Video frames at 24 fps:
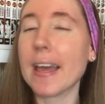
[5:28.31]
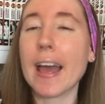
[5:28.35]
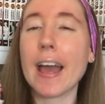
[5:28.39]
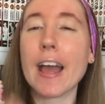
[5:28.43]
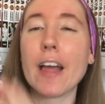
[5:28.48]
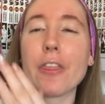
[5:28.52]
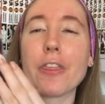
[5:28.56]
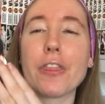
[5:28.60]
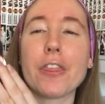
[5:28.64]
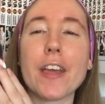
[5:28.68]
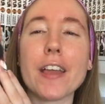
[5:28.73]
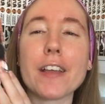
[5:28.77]

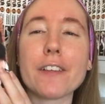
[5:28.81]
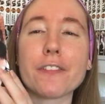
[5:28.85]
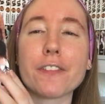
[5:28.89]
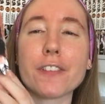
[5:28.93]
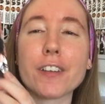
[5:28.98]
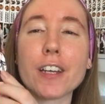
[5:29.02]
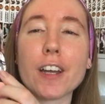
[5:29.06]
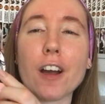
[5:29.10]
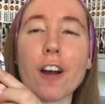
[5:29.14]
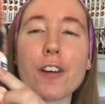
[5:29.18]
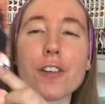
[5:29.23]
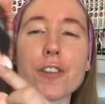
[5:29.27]
And
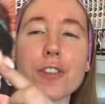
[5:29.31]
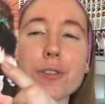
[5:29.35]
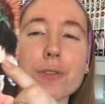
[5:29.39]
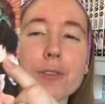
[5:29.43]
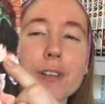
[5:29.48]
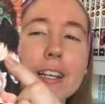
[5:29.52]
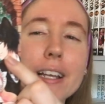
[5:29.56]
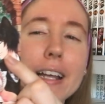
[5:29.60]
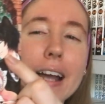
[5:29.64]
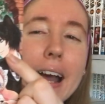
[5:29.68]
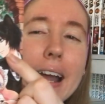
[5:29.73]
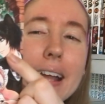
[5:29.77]
thankfully, our
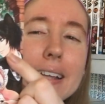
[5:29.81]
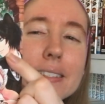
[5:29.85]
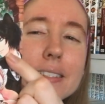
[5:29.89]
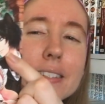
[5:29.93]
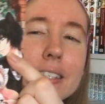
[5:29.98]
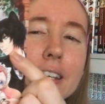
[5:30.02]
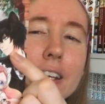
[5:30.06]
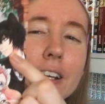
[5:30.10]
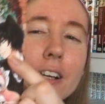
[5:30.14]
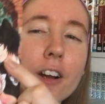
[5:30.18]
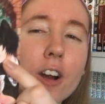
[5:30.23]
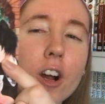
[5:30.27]
three guys
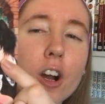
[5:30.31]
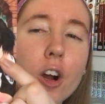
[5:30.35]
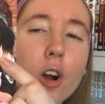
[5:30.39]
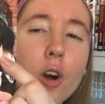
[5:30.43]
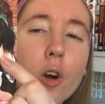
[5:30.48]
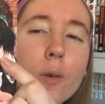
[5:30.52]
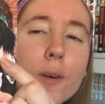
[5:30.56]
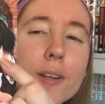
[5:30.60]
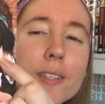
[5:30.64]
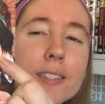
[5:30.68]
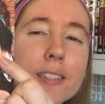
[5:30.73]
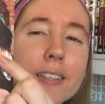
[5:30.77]
here are
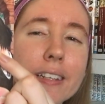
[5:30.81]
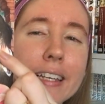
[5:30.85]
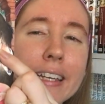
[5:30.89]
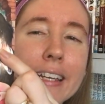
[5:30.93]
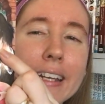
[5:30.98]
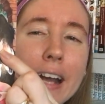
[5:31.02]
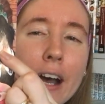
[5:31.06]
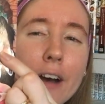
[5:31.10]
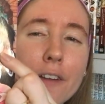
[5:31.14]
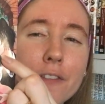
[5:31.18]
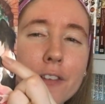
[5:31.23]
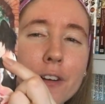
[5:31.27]
always looking
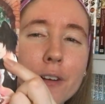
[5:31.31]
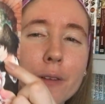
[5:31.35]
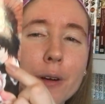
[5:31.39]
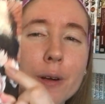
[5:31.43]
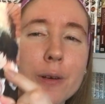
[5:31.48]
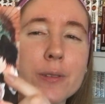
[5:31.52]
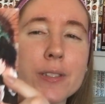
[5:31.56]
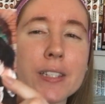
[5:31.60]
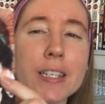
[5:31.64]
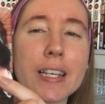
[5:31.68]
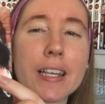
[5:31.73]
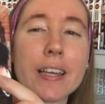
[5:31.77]
out for
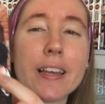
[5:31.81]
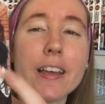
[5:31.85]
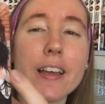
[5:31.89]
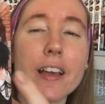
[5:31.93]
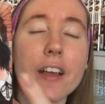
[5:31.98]
Rozi.